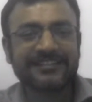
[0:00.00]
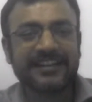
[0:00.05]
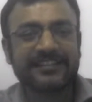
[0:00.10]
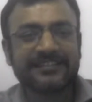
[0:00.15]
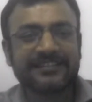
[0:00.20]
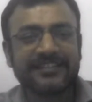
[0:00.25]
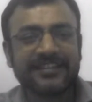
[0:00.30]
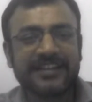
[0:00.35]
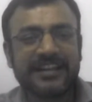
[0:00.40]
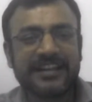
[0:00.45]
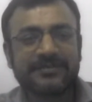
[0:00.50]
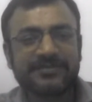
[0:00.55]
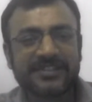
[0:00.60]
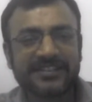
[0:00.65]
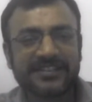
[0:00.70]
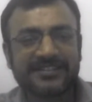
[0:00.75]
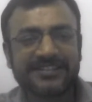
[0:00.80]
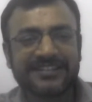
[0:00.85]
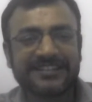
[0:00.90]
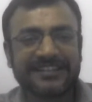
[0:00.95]
as the name
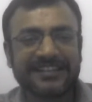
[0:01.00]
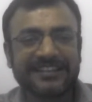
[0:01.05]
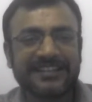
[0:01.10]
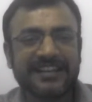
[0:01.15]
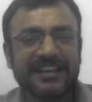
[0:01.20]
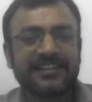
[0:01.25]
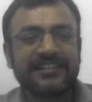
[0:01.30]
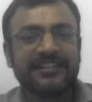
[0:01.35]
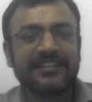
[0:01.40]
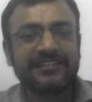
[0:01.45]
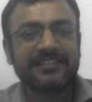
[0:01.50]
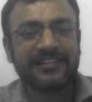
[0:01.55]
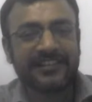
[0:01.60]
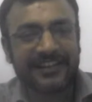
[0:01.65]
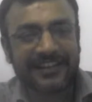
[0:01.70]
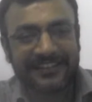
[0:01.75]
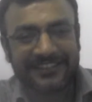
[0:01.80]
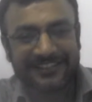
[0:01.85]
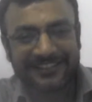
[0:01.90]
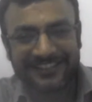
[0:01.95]
suggests, they are
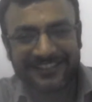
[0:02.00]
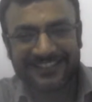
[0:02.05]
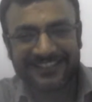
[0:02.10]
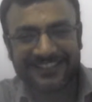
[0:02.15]
interlinked.